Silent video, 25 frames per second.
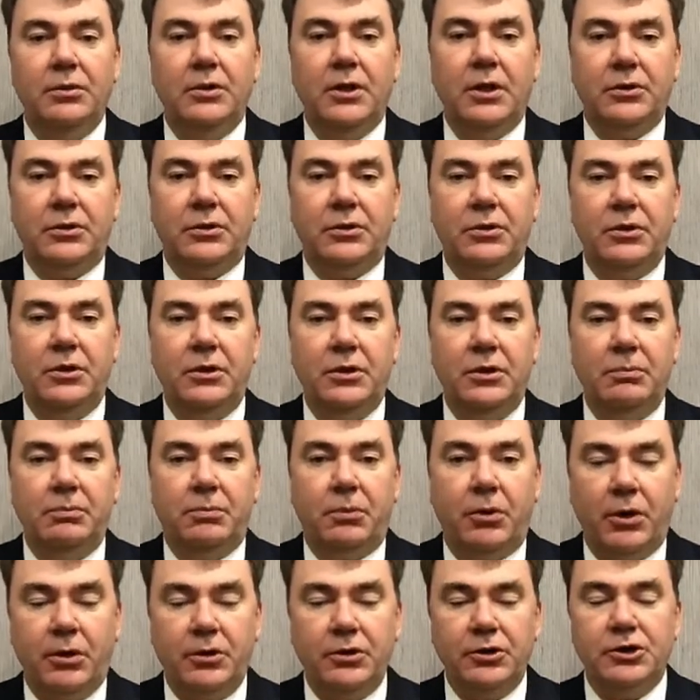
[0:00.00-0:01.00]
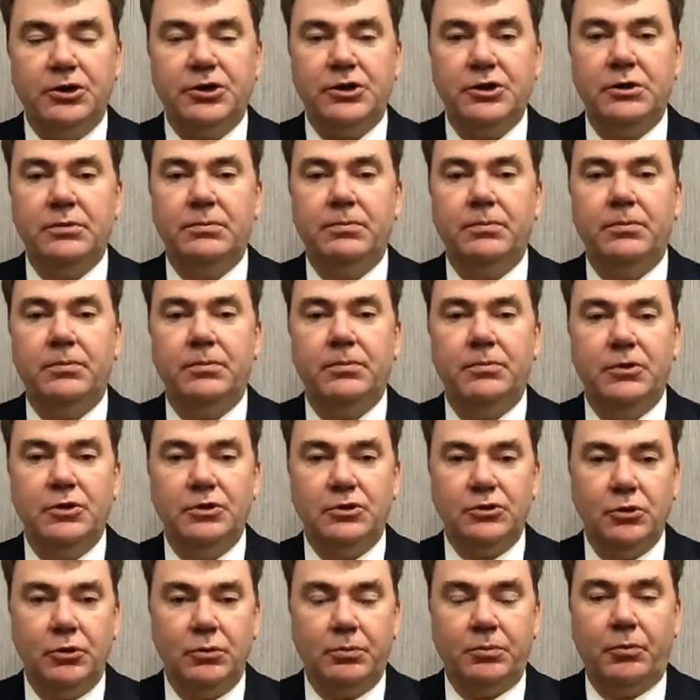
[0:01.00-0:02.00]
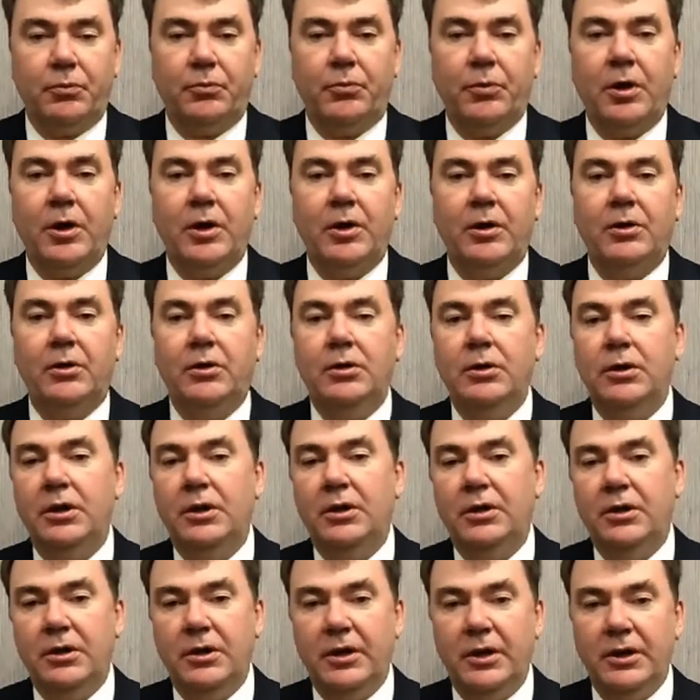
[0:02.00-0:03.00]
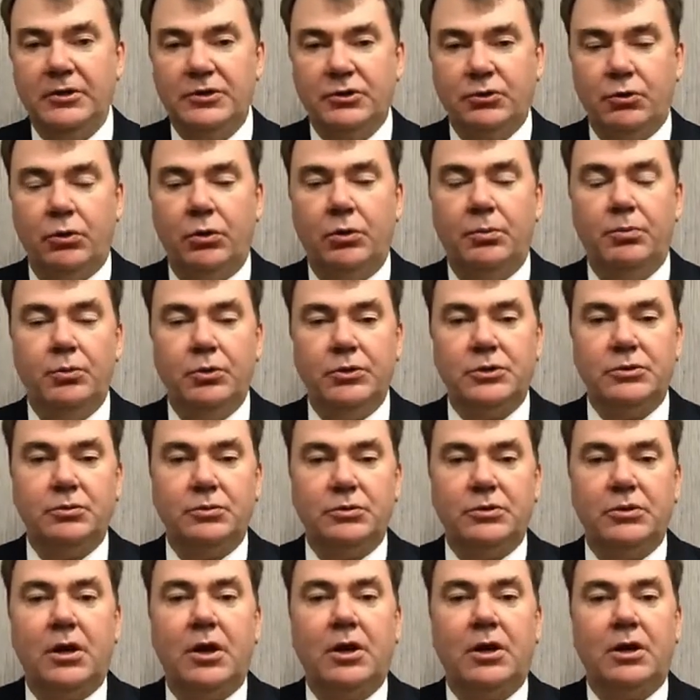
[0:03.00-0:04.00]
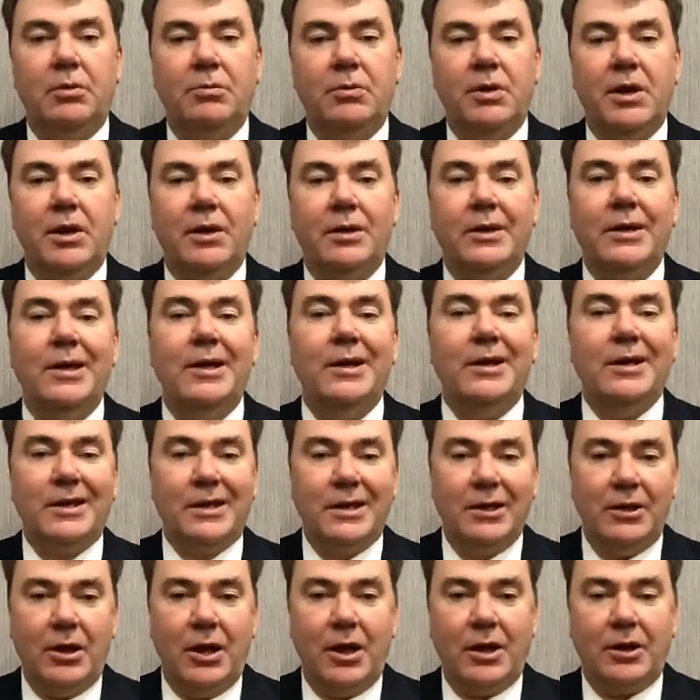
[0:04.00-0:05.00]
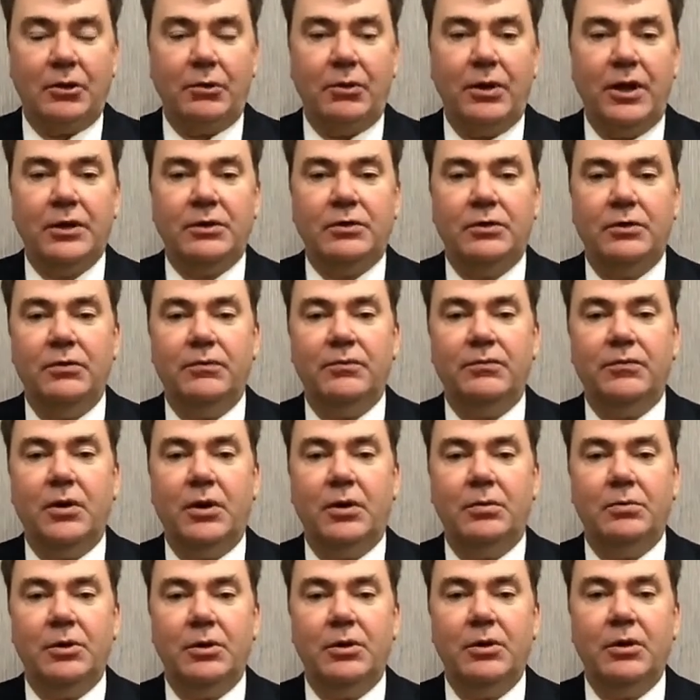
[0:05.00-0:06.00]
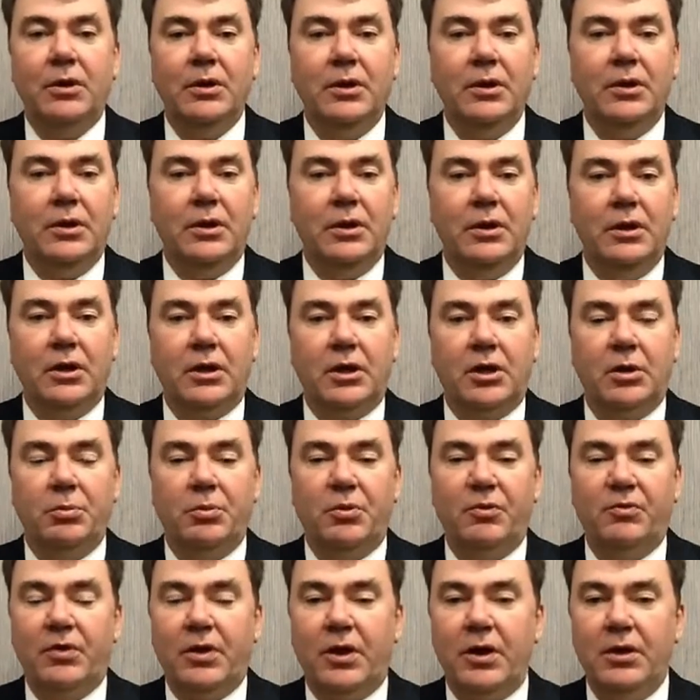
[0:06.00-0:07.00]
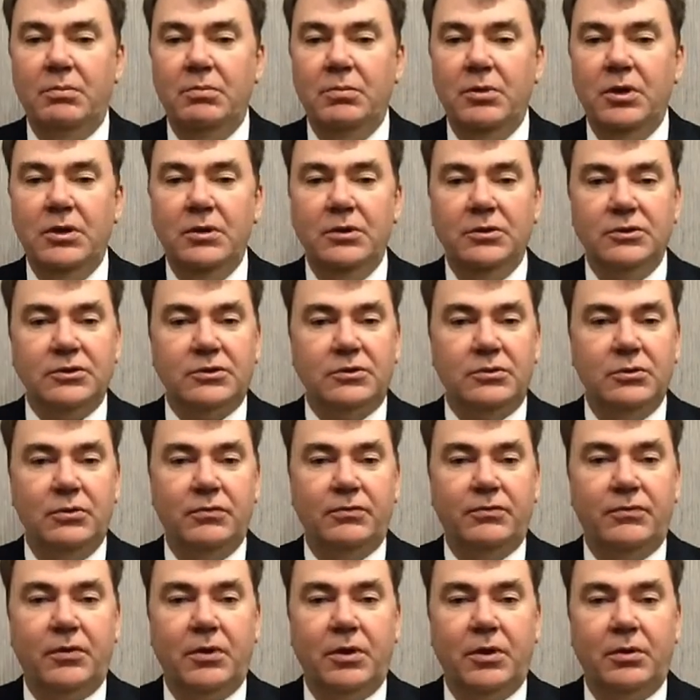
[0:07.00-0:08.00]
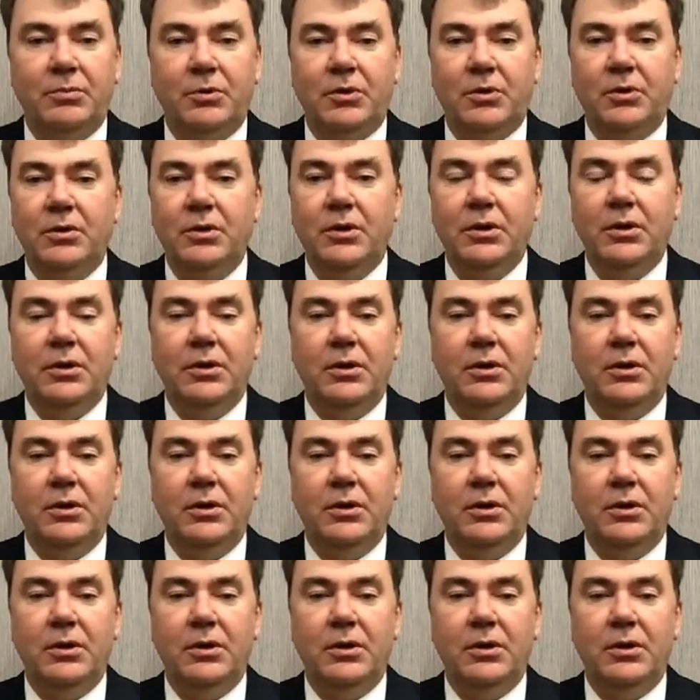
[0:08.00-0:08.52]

that the partnership, the sole proprietor, and an S-corp, which we'll talk about, cannot grant to the farmer. It can provide meals to the farmer.